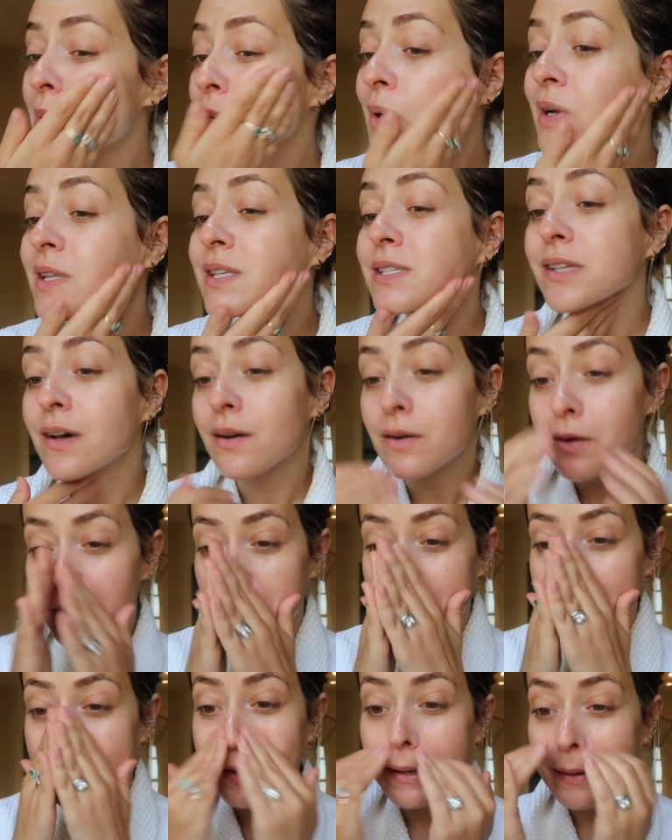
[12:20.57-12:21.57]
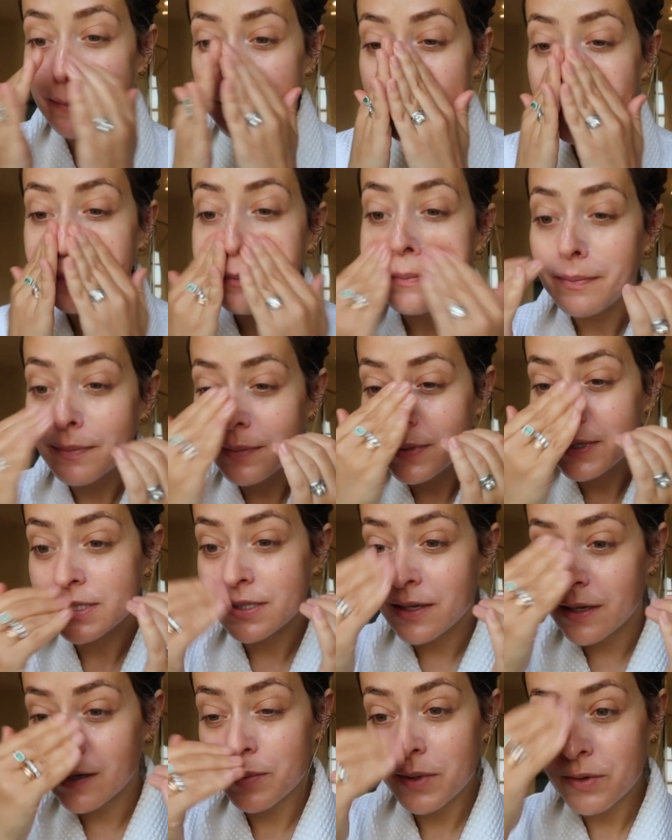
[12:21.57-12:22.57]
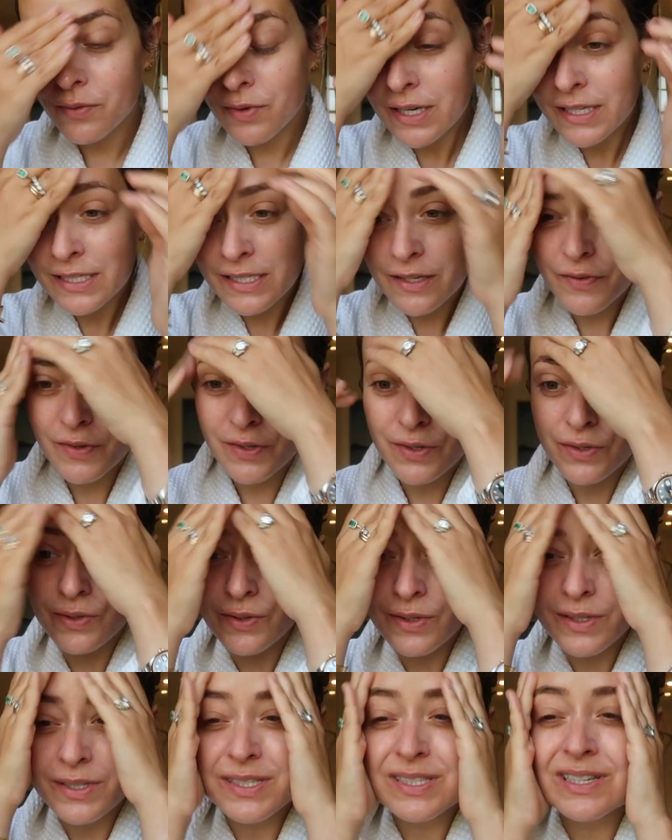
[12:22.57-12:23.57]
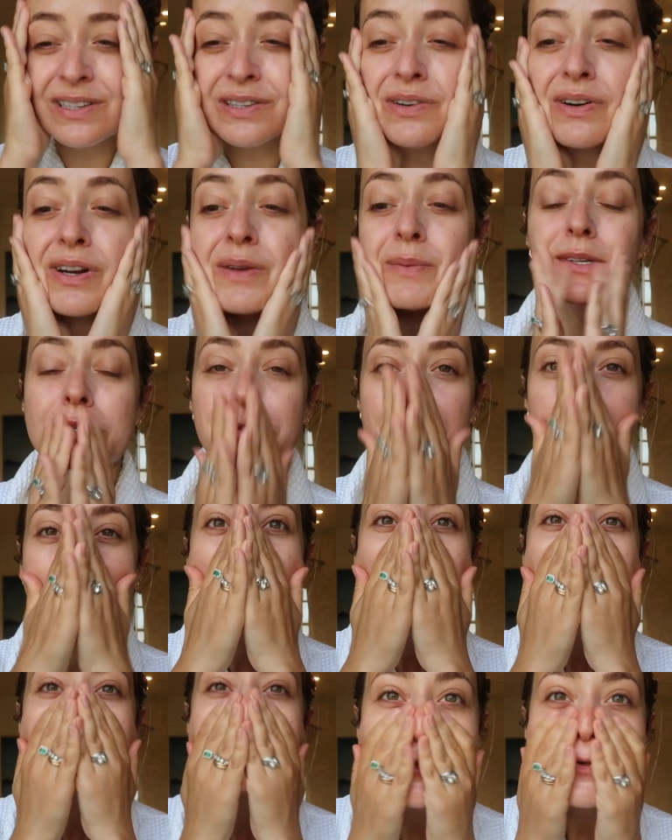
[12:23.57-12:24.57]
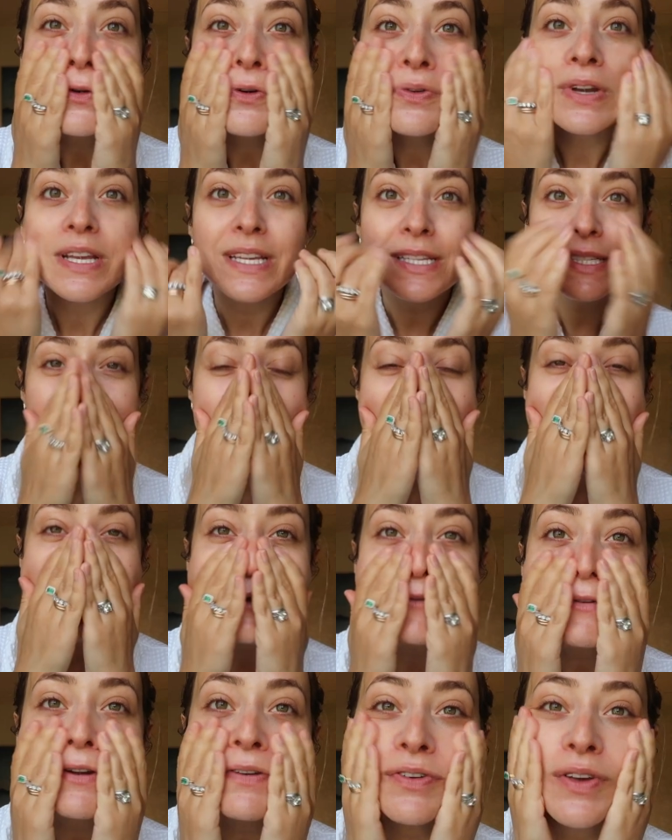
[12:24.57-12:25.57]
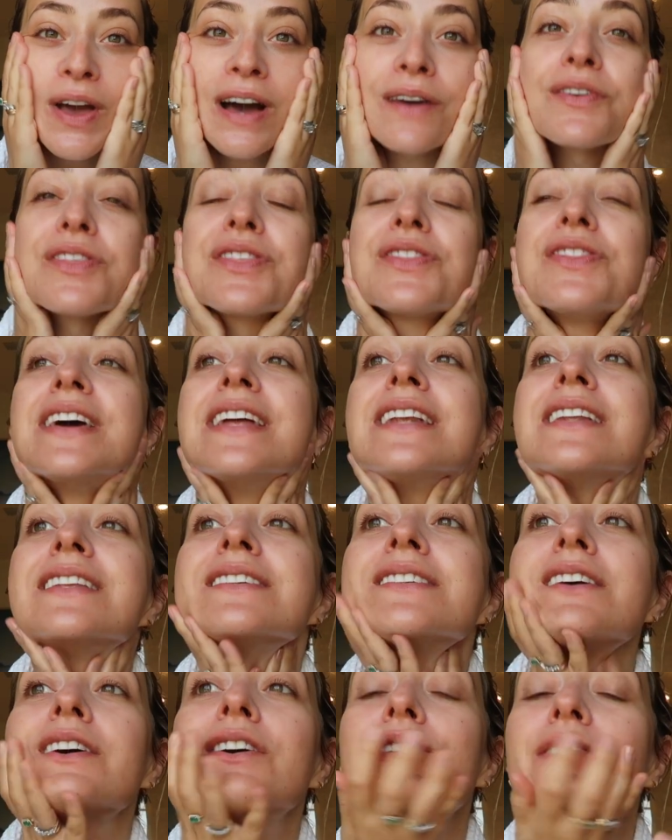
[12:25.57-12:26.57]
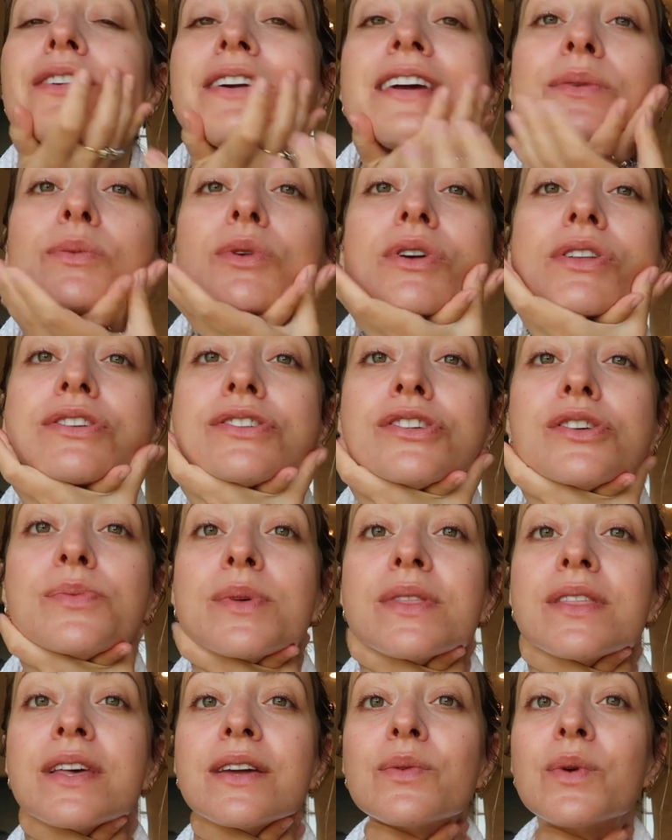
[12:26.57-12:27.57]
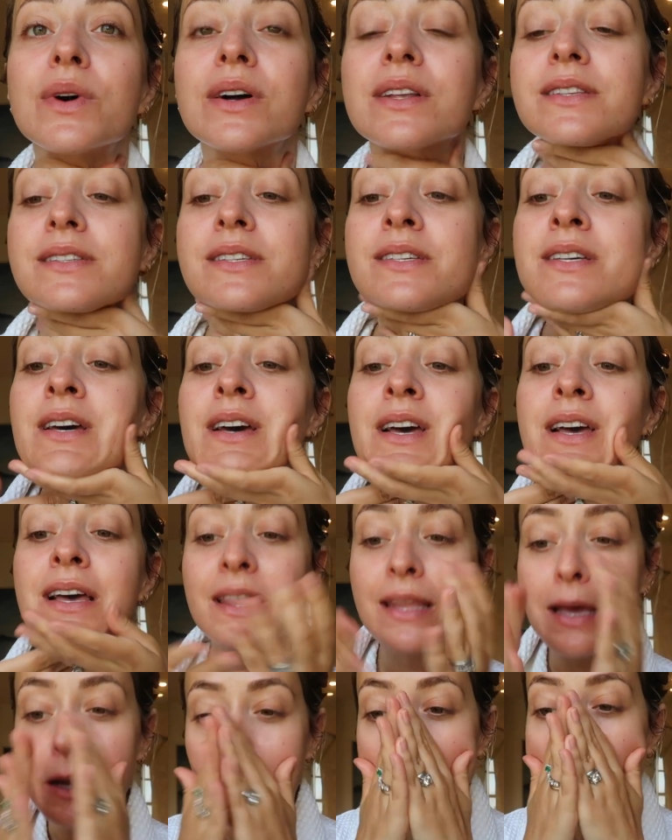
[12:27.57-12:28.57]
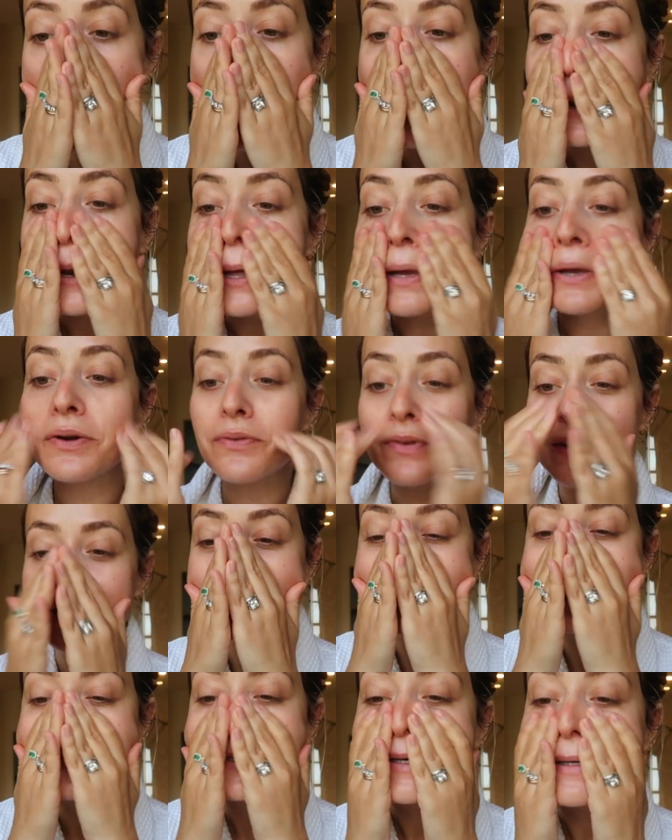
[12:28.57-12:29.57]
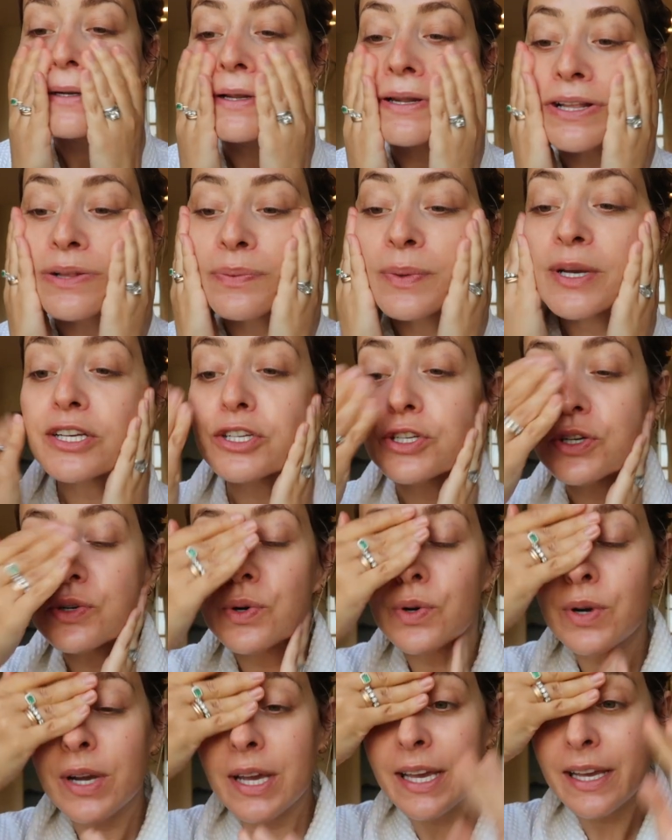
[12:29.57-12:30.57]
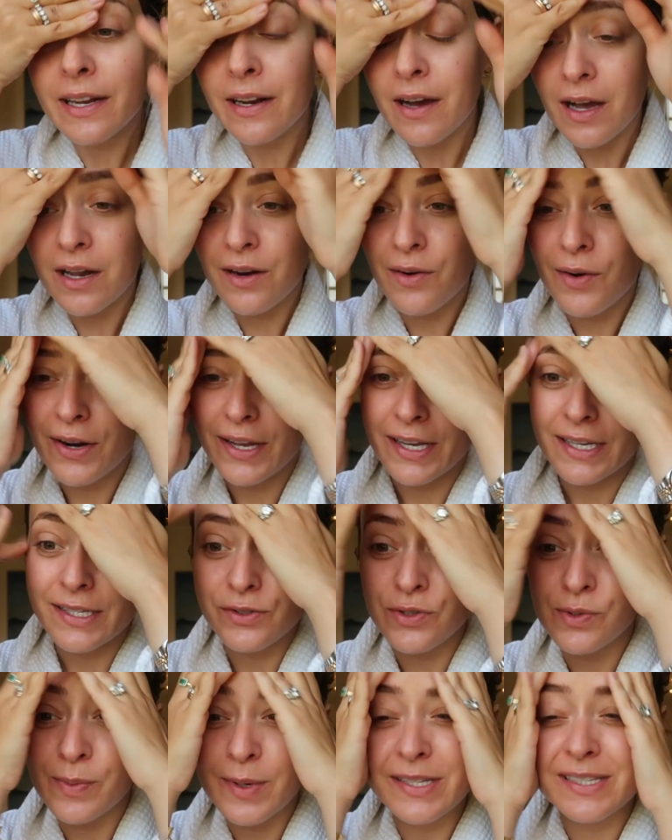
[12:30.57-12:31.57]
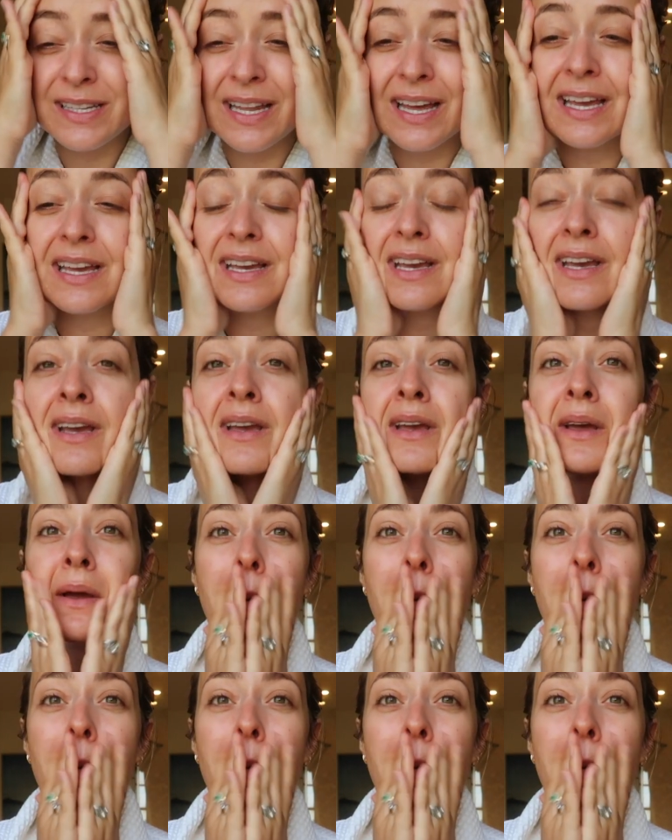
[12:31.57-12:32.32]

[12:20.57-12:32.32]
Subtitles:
with sun cream is gonna be really difficult. Sun cream is quite greasy. Like even if you have a thin sun cream, one of the super thin ones, they're quite like greasy and a little bit chalky, and hyaluronic is almost like